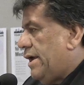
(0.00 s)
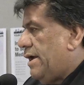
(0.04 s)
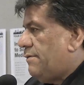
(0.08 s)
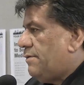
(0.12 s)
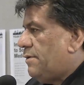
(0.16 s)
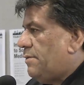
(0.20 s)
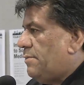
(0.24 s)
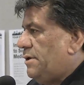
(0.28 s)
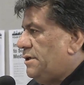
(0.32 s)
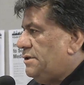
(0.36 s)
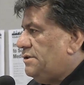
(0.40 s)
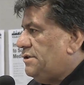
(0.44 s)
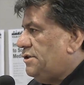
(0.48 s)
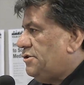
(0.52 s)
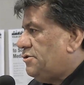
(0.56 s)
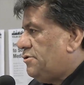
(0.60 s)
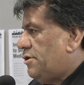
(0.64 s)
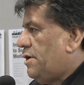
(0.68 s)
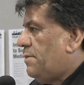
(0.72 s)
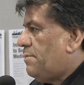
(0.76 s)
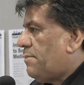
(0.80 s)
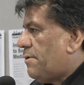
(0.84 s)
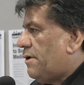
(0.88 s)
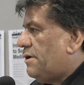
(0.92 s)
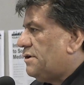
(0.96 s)
have the BC
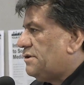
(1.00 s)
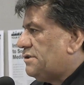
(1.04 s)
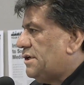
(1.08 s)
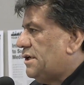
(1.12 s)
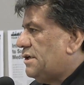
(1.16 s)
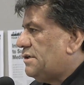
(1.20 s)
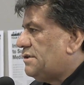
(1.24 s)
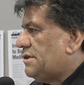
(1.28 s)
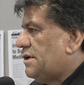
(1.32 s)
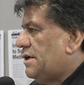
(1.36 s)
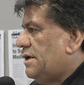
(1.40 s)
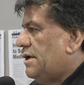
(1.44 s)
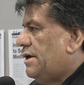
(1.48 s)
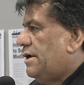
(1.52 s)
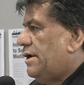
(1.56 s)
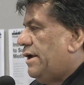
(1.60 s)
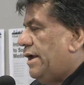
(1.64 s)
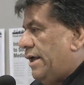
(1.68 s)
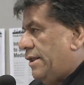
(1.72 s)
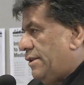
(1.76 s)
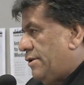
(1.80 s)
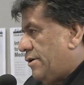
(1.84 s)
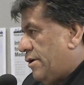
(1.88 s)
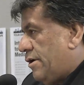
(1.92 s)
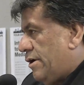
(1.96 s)
treaty process,
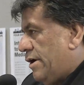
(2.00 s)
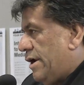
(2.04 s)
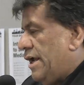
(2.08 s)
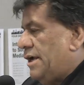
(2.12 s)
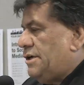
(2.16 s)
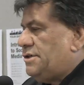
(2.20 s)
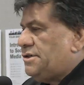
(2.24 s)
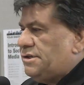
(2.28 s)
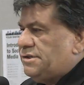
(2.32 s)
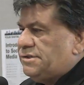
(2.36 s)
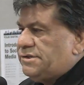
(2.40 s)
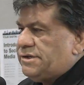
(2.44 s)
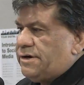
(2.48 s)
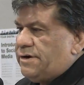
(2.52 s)
and there are nations